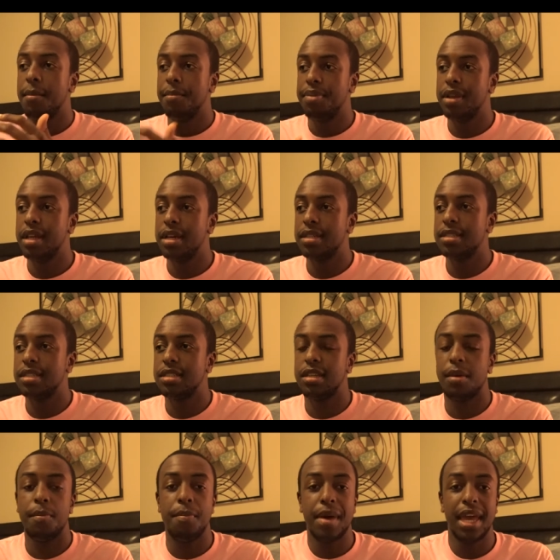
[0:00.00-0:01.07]
plus
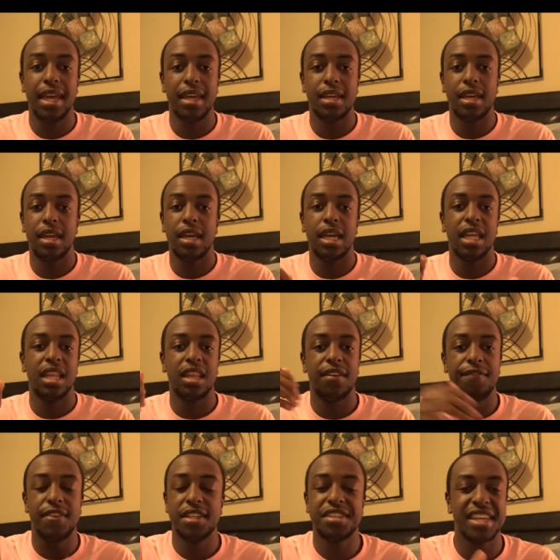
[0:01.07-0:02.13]
the banging and the
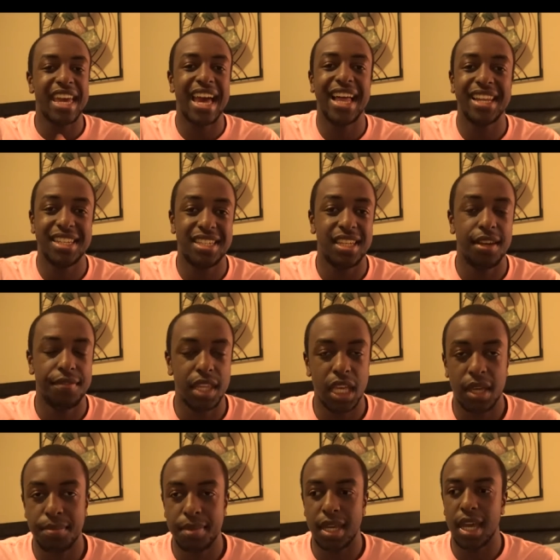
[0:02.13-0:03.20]
physicality of the
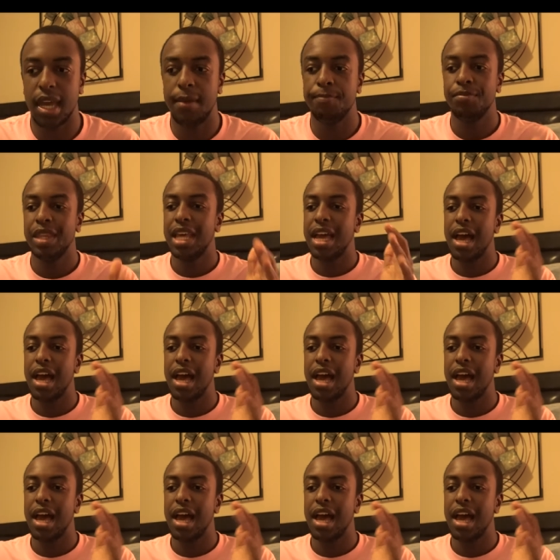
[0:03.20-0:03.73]
NBA.